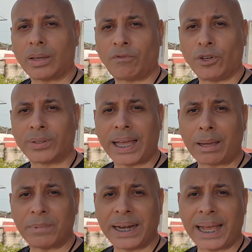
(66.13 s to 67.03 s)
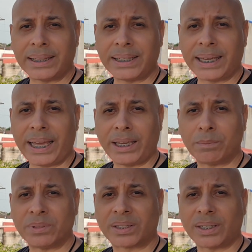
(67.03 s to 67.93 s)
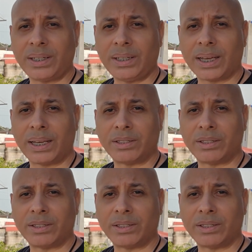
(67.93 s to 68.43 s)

If you're diamond handling AMC